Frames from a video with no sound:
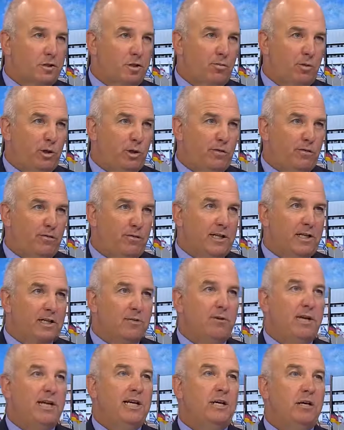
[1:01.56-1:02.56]
to build a fence.
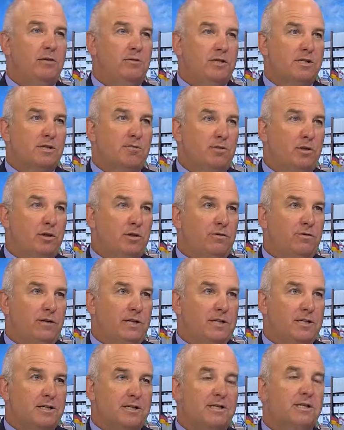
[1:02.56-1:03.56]
Many countries have built
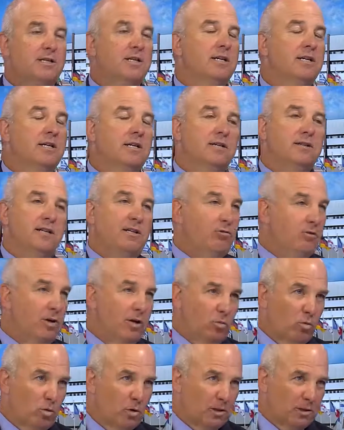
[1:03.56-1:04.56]
fences. They do not
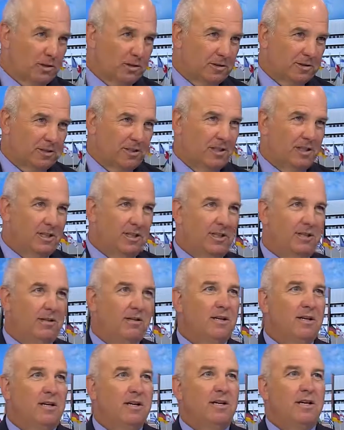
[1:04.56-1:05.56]
work.
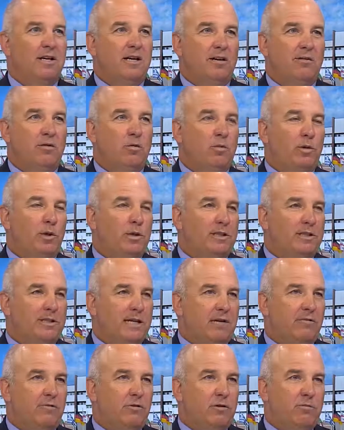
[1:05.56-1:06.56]
If you build a
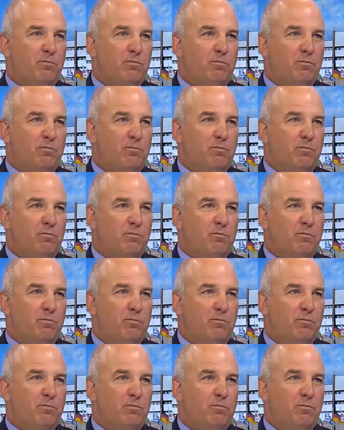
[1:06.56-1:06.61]
10-foot